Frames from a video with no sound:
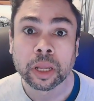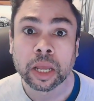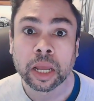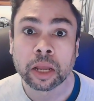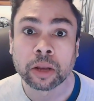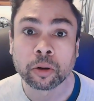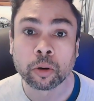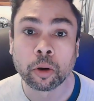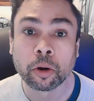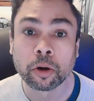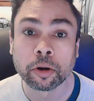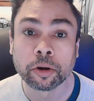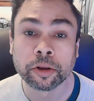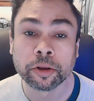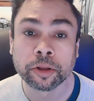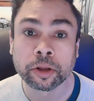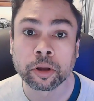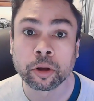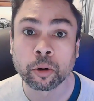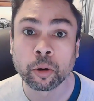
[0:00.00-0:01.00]
in order
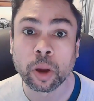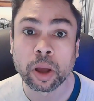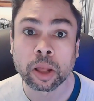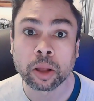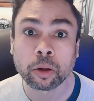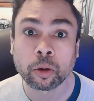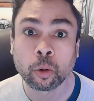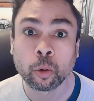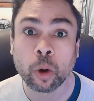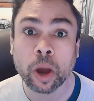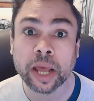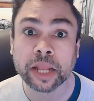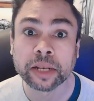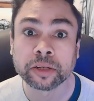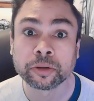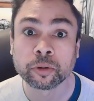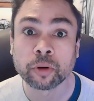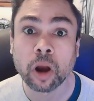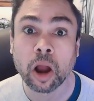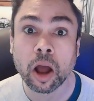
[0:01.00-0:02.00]
to quit,
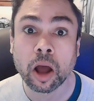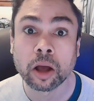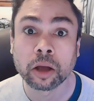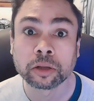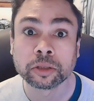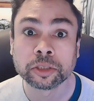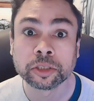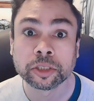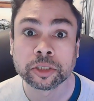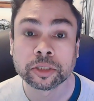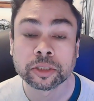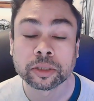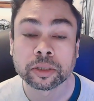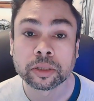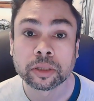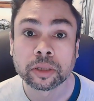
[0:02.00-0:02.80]
drugs